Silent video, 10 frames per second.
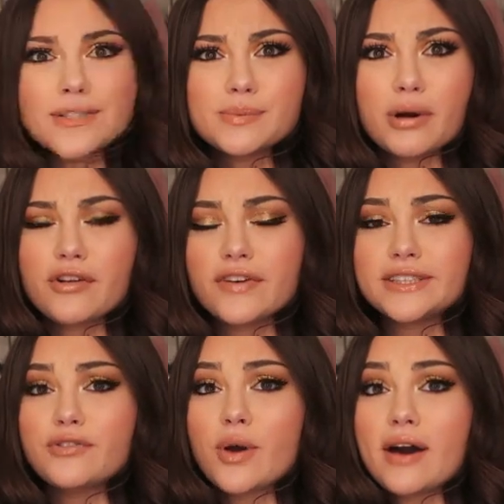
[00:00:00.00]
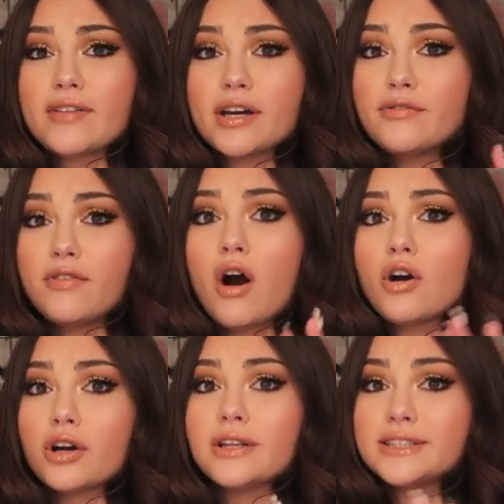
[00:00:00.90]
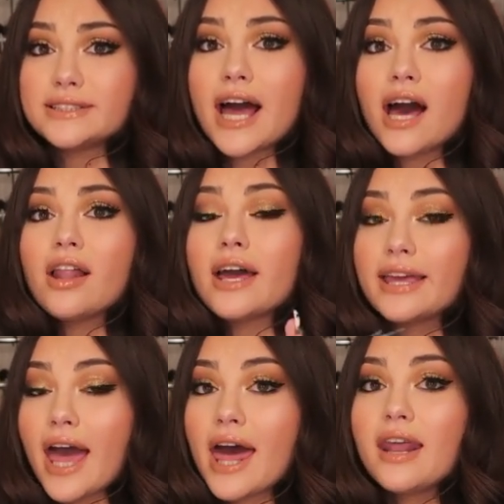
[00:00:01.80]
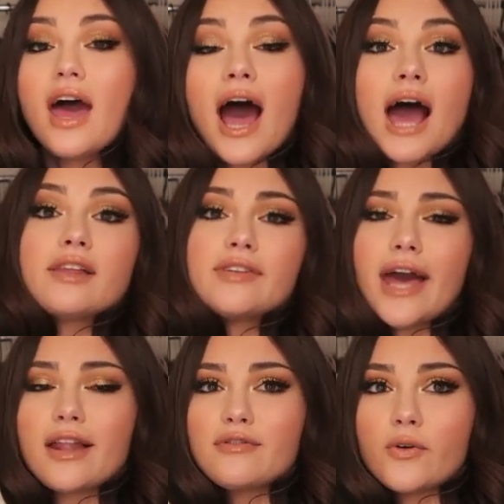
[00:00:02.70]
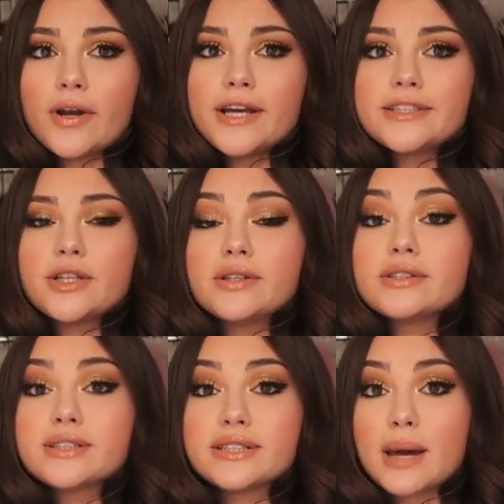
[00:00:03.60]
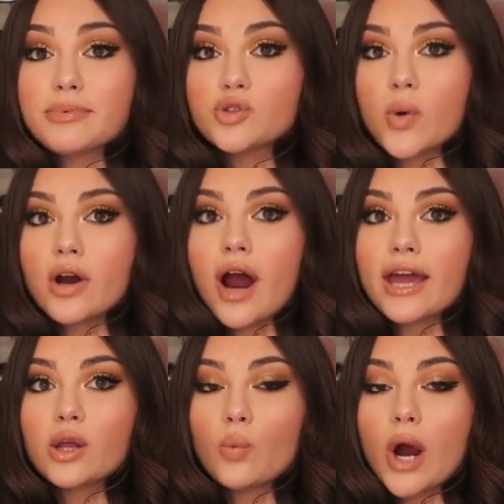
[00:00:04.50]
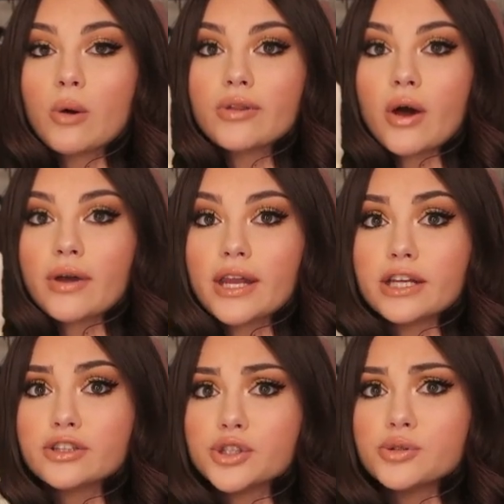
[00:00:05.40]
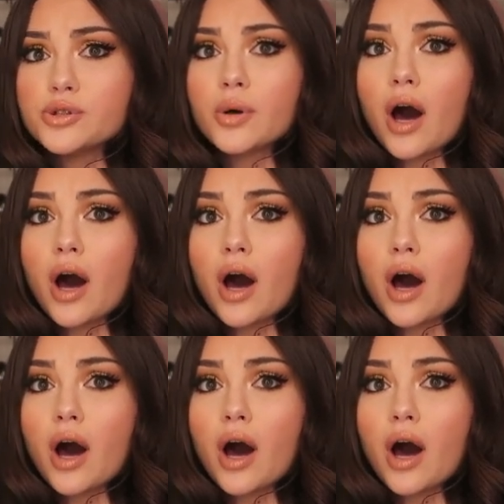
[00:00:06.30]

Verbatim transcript: This is perfect if you have like a fall girly style. Again, I live in California, so this is the type of sweater I can wear without getting too, too